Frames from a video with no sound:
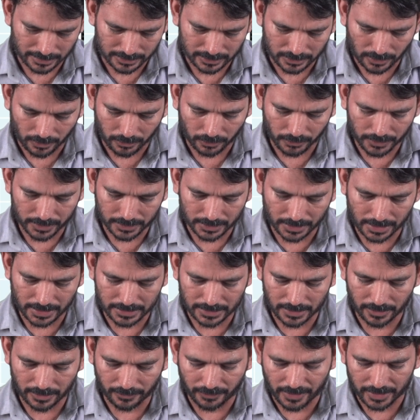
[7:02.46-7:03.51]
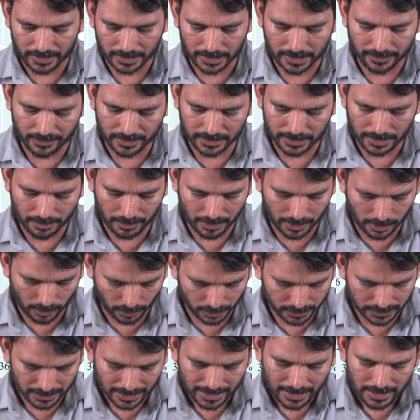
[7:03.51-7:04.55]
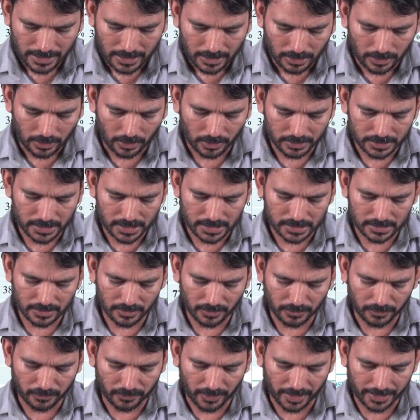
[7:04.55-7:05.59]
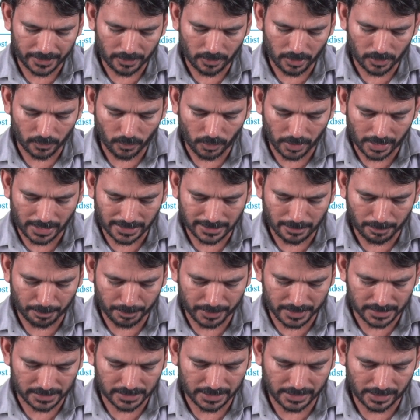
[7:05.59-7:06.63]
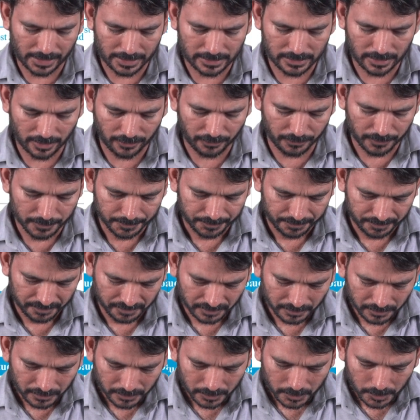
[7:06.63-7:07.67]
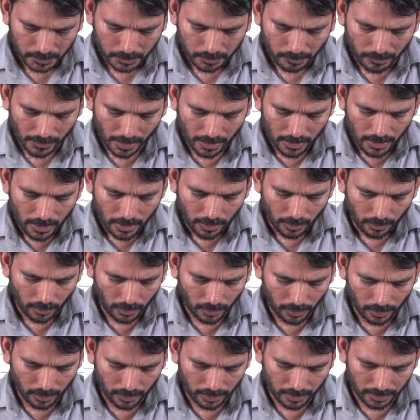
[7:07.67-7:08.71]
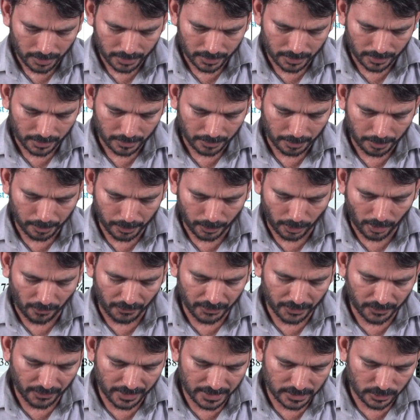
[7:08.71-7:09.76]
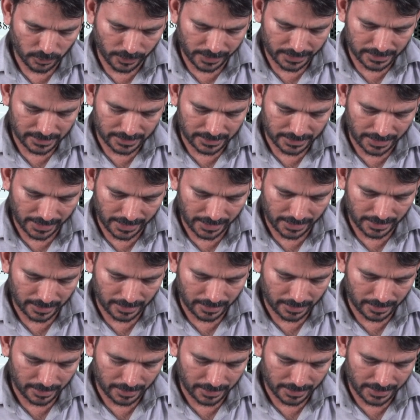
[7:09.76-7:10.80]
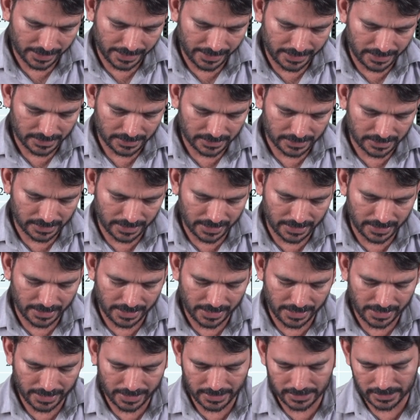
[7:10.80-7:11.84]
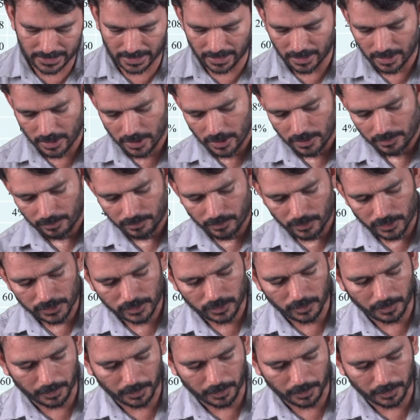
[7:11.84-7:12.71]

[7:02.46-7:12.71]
software 3 is in fact giving them a loss. Now just to find out what is a percentage of profit wise, you can say ECE is a most